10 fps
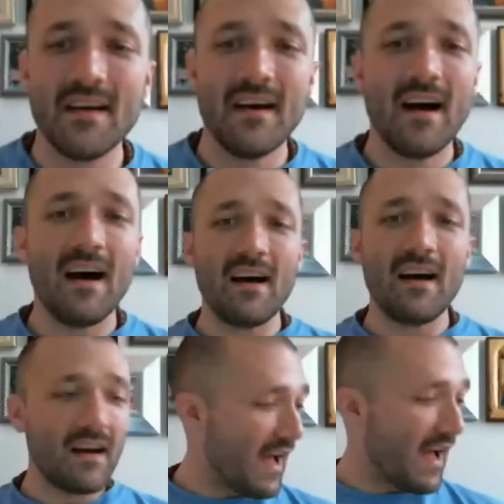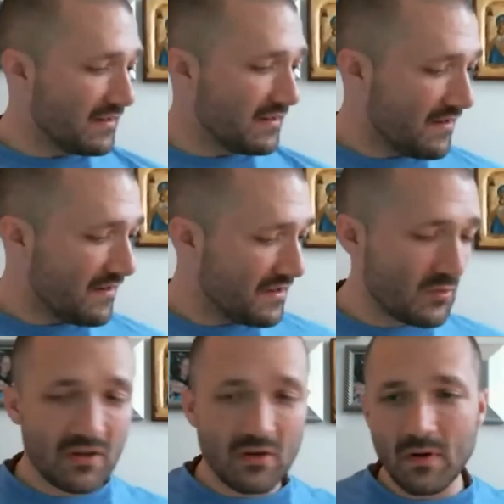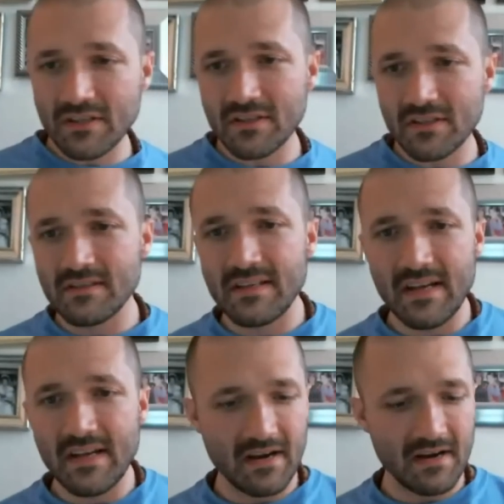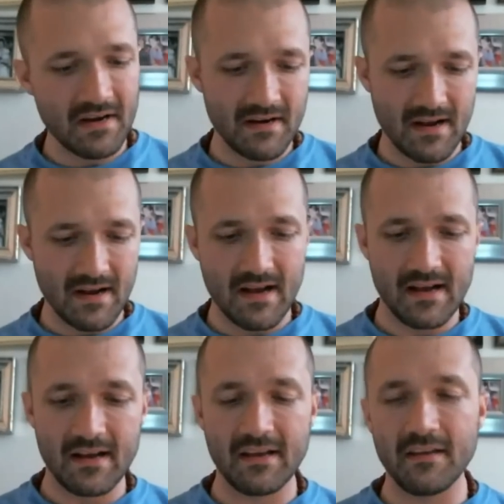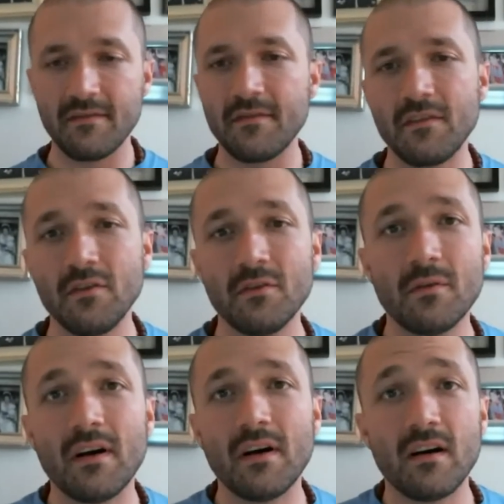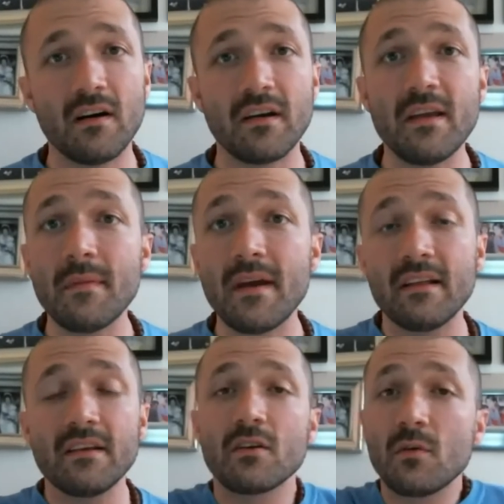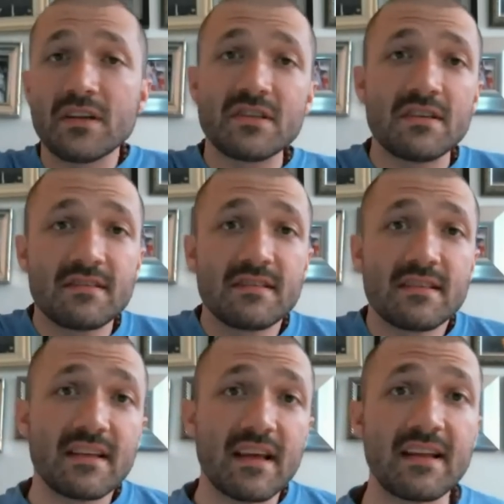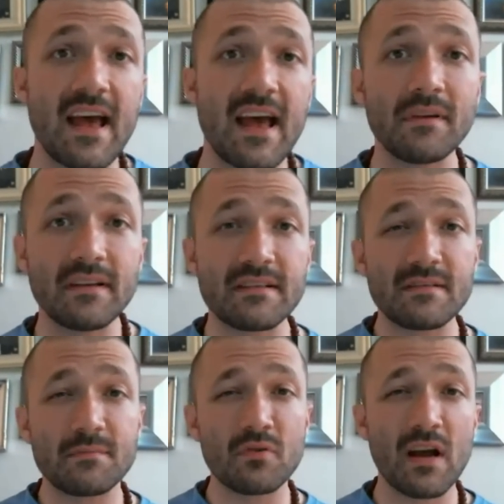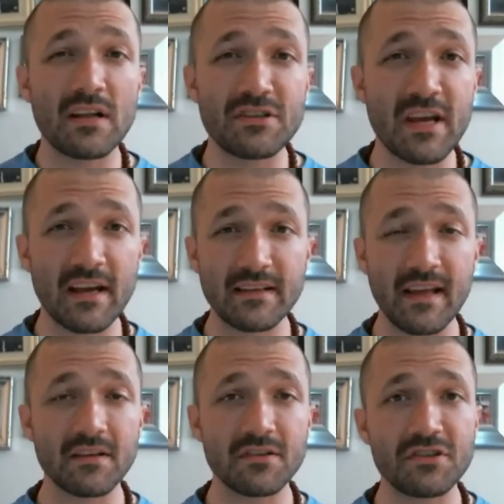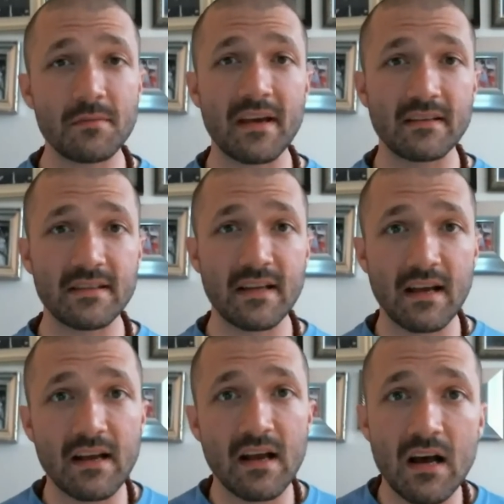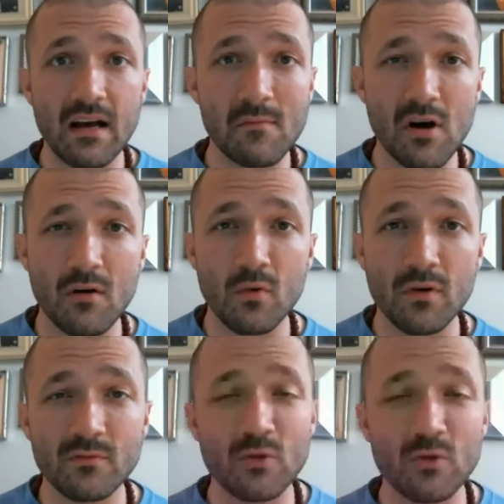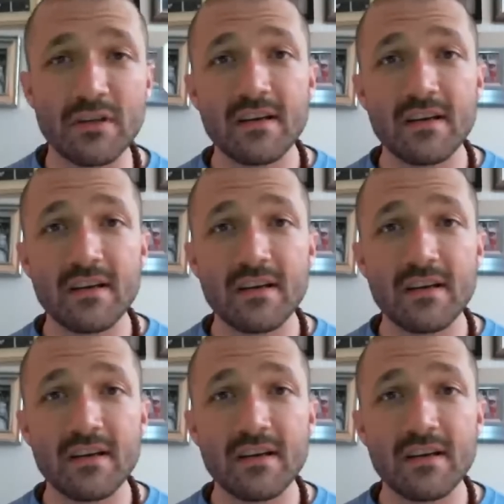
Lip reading: I don't have any more questions here. If you are emailing your questions, the Zen Happiness Project at gmail.com, all one word.